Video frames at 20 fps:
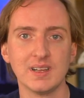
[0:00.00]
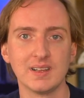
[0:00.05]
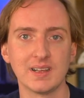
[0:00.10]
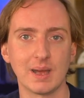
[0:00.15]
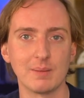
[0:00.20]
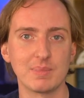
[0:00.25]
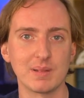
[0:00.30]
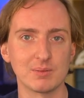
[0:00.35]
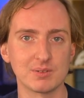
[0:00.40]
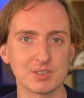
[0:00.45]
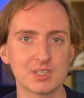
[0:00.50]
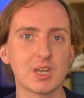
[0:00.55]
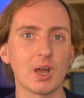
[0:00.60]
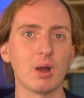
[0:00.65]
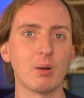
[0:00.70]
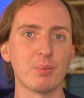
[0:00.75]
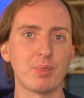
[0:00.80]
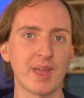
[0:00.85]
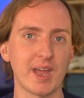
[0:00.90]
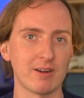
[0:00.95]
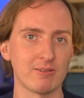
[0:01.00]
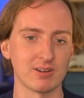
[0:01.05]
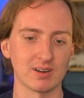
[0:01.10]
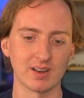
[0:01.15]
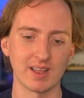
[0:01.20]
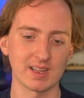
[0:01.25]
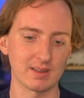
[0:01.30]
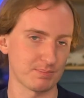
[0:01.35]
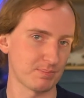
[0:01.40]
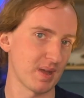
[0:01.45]
and being able to go up there and
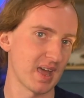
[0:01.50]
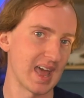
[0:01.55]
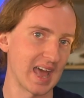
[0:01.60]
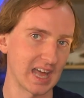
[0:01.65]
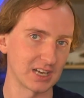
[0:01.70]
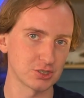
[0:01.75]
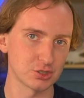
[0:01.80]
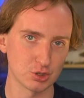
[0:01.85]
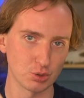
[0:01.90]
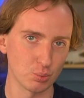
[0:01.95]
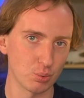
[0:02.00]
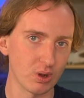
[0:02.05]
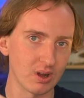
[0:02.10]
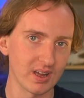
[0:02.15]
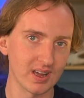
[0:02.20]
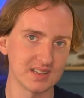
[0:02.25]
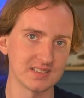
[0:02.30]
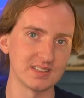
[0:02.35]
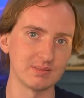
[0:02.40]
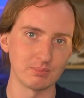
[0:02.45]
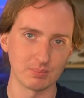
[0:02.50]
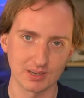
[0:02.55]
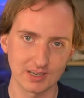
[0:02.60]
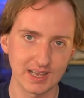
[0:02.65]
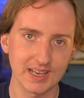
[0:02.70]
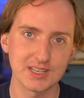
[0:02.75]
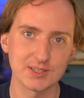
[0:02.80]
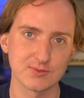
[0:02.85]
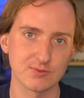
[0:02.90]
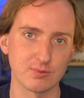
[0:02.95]
like patch the wires in
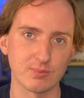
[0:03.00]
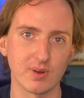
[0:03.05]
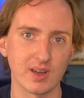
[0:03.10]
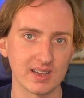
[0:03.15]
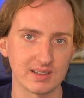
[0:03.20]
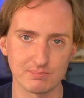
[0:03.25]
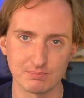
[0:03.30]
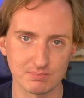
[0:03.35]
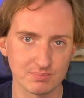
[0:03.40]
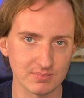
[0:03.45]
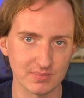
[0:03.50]
place for my